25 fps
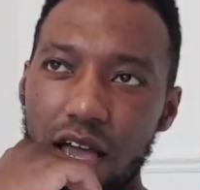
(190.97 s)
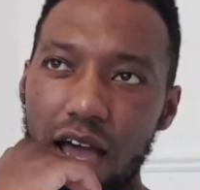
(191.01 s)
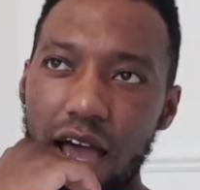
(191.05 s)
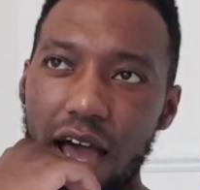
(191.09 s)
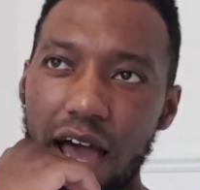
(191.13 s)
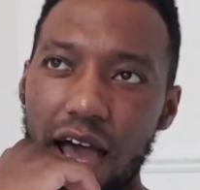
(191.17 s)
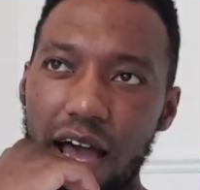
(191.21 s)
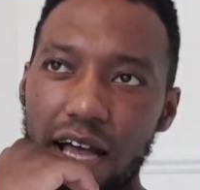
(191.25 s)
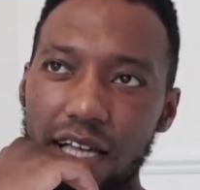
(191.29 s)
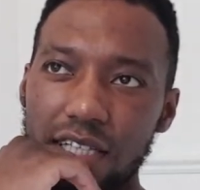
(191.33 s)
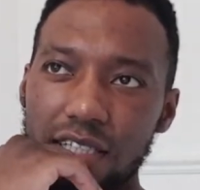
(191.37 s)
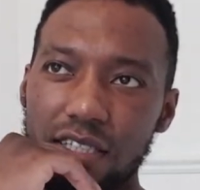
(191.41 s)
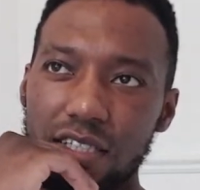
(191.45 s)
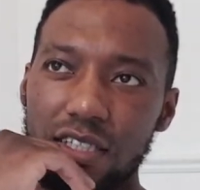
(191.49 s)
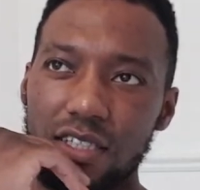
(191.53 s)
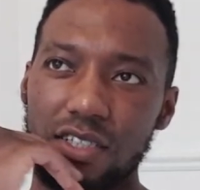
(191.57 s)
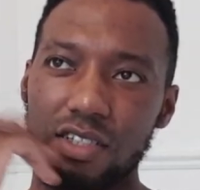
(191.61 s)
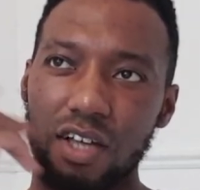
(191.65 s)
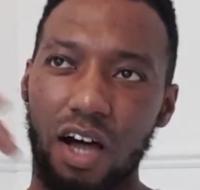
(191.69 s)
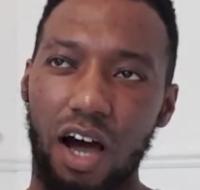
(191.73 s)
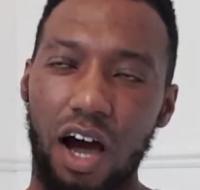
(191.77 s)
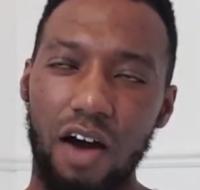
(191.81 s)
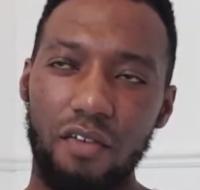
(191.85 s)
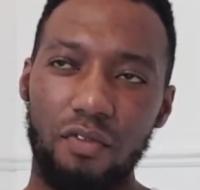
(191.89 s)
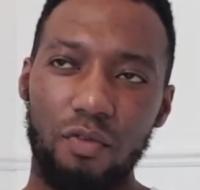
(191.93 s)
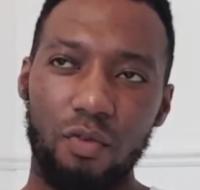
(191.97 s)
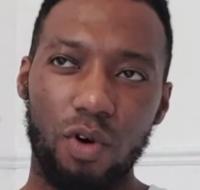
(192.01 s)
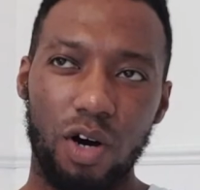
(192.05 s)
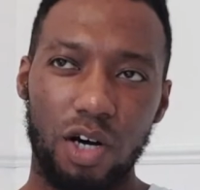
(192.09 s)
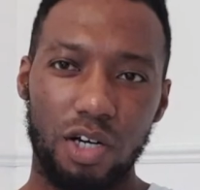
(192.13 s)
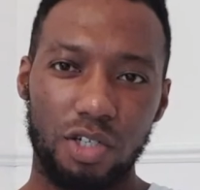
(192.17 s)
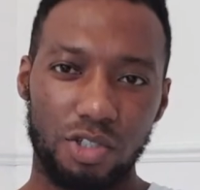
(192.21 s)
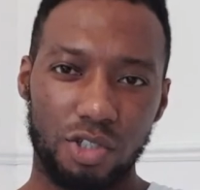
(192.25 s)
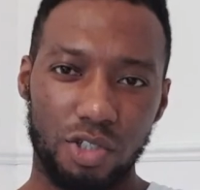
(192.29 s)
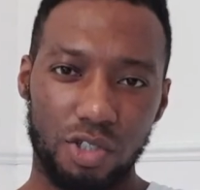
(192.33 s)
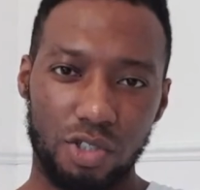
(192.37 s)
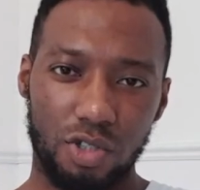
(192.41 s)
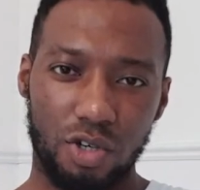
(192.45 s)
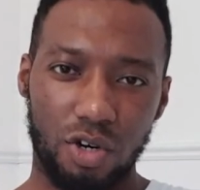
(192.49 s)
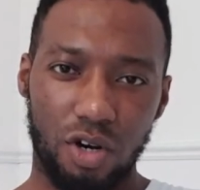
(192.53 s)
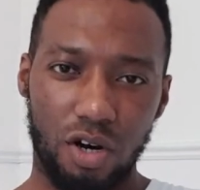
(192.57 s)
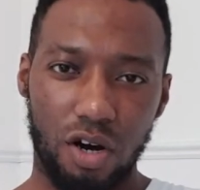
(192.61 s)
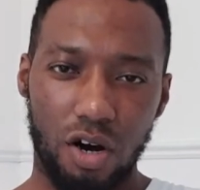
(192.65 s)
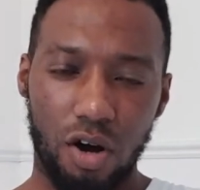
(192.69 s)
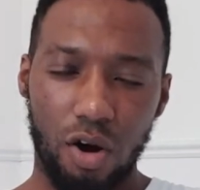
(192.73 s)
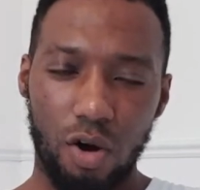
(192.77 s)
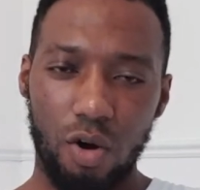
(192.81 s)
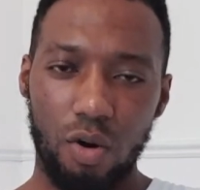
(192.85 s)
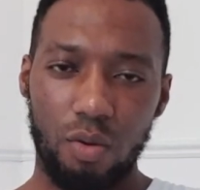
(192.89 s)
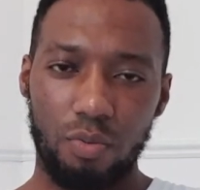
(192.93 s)
and the other one's just got
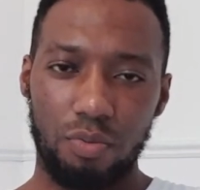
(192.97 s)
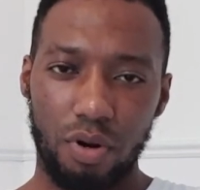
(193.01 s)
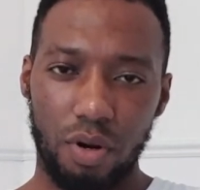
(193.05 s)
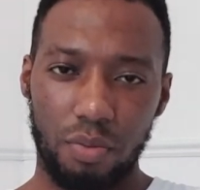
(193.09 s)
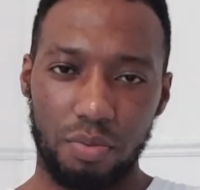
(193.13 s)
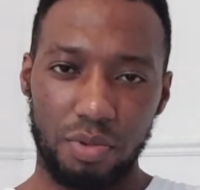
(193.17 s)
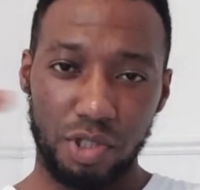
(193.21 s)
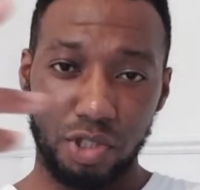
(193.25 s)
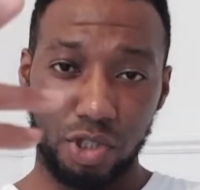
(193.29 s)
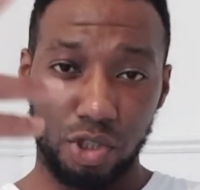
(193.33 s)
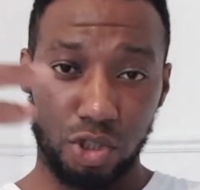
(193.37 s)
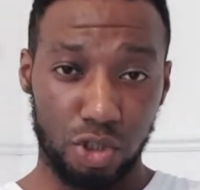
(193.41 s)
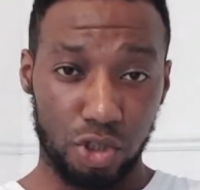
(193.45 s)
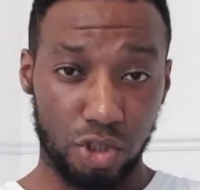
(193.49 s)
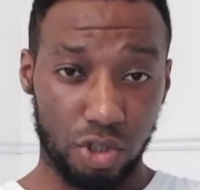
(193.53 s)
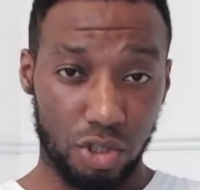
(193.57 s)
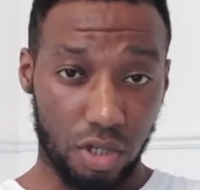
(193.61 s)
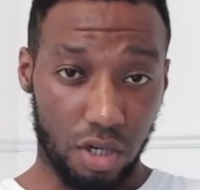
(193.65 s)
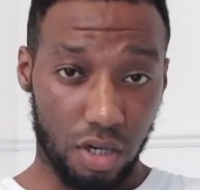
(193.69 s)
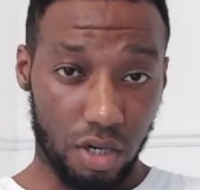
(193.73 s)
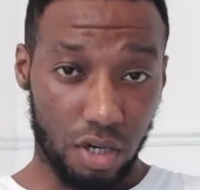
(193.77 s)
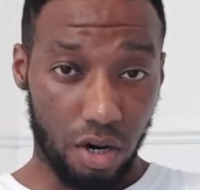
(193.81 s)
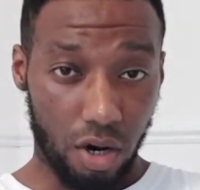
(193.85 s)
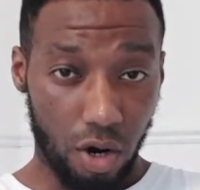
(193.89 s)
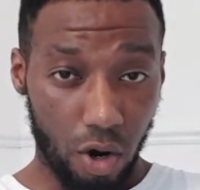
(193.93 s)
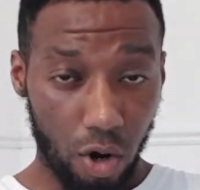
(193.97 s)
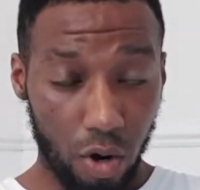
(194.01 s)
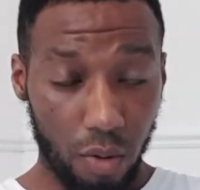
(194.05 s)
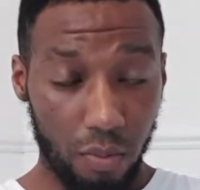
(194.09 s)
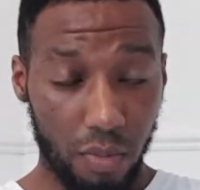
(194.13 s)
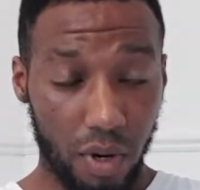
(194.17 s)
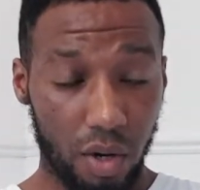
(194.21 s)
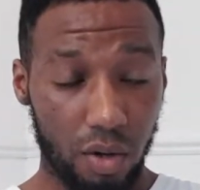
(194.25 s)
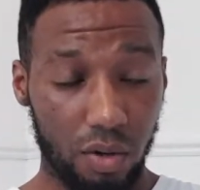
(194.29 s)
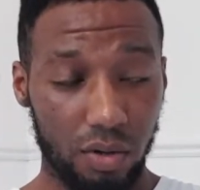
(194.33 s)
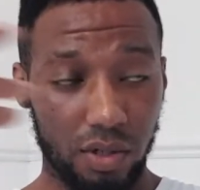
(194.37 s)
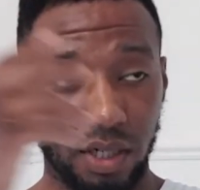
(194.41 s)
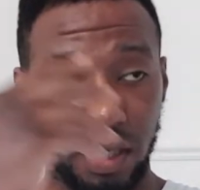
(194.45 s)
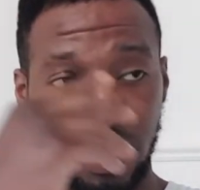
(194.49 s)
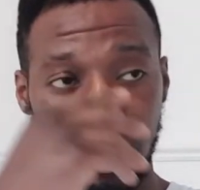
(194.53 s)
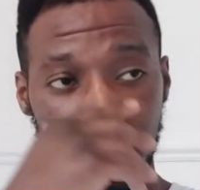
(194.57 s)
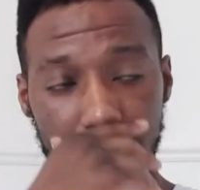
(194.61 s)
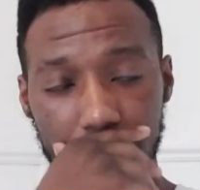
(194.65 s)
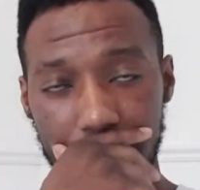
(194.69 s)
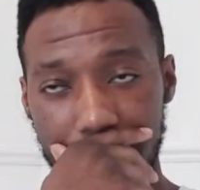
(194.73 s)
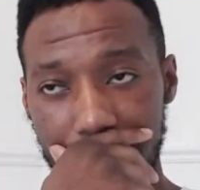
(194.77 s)
her own property so she's a home owner